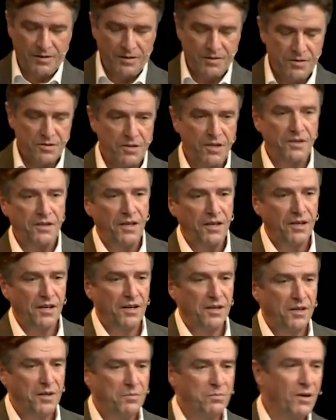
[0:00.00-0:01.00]
Is any
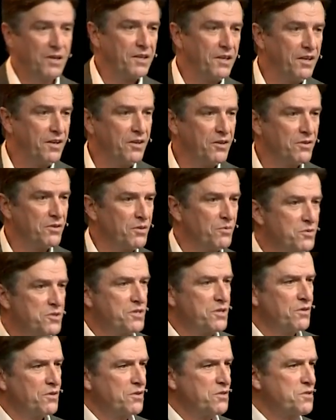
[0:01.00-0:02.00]
anybody here that was
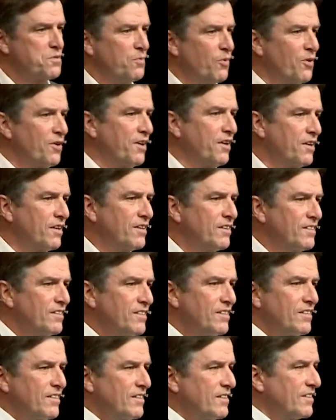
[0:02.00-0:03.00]
here this morning?
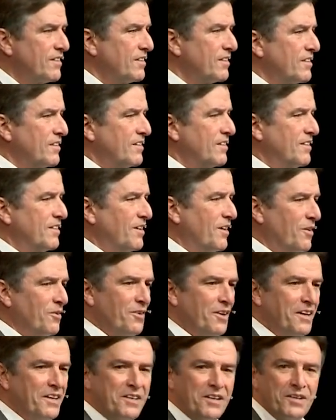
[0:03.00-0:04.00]
All
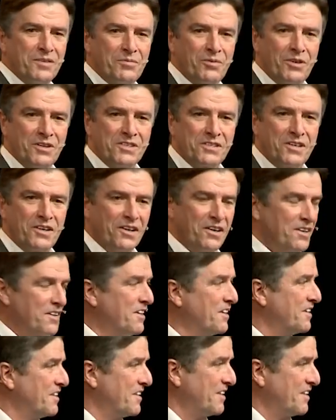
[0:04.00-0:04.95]
right, praise God.